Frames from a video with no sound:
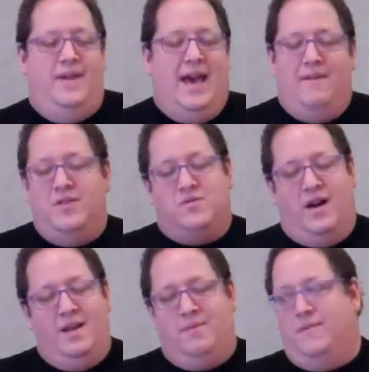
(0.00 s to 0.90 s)
you haven't
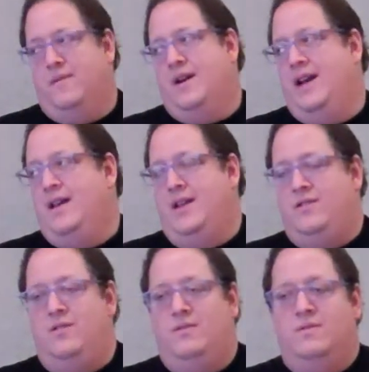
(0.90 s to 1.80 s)
tried it before, I
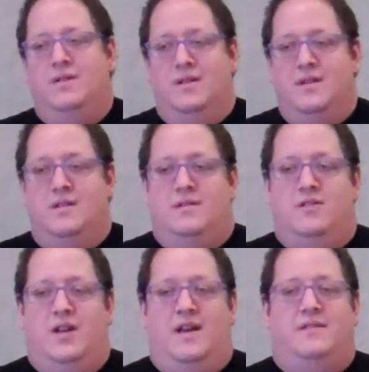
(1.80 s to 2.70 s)
do
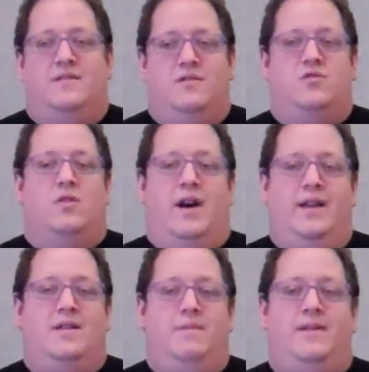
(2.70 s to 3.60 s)
suggest
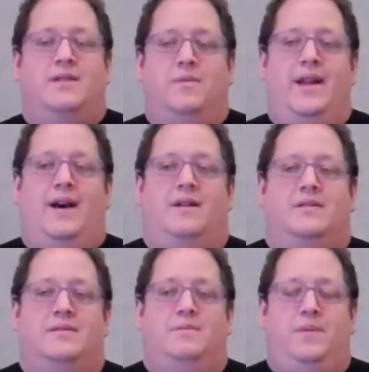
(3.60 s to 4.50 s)
trying to be someone
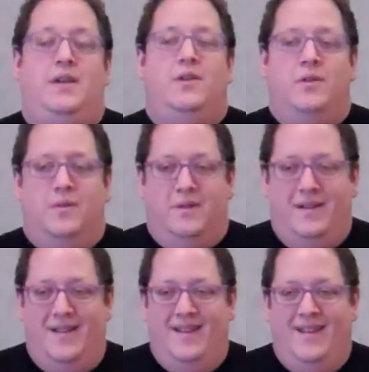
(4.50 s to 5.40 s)
else. Be you.
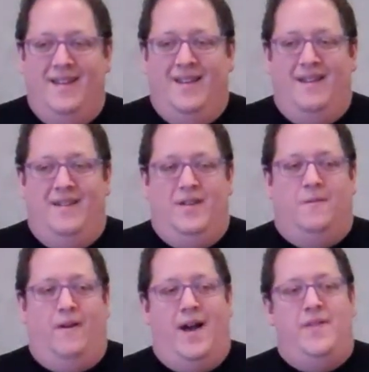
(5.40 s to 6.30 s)
You'll
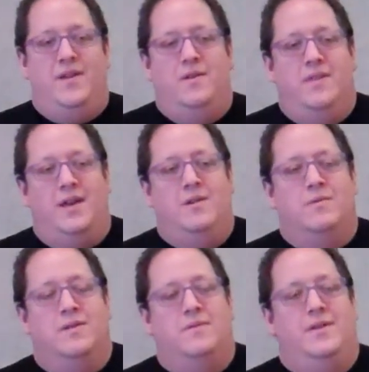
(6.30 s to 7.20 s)
find the you that you
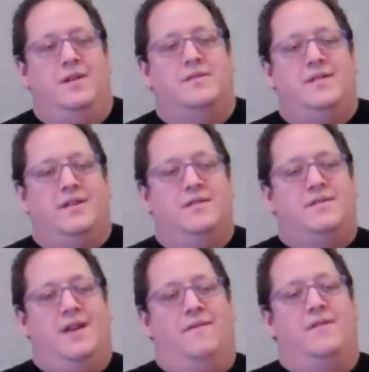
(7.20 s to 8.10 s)
were when you're 6 or
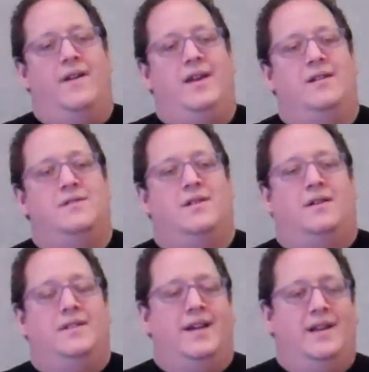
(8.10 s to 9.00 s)
7 or 8 years
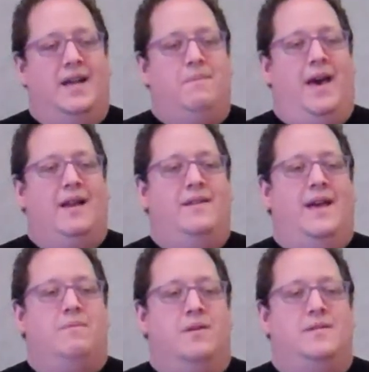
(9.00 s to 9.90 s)
old, and connect back to
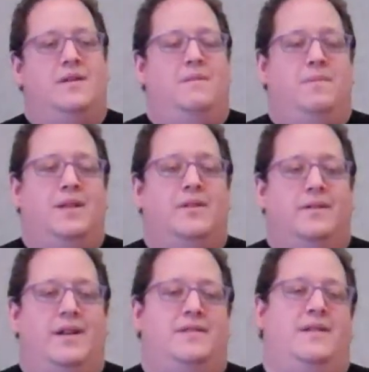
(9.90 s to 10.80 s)
that person and be a
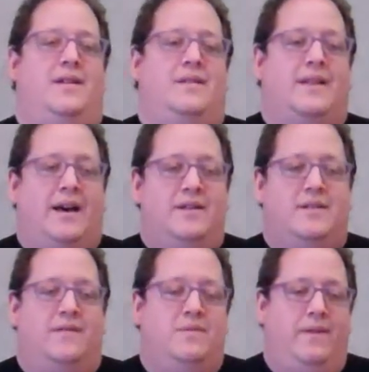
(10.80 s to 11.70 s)
little innocent. Allow
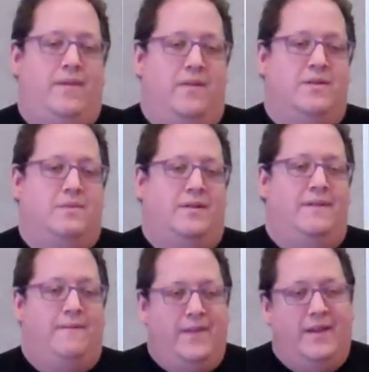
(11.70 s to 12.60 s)
yourself to be vulnerable
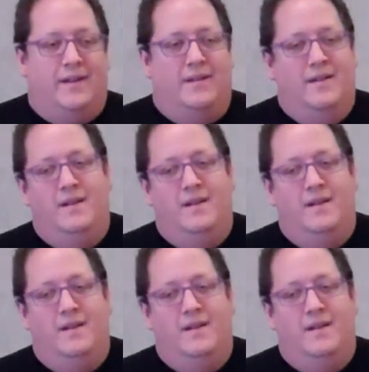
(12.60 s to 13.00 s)
and feel,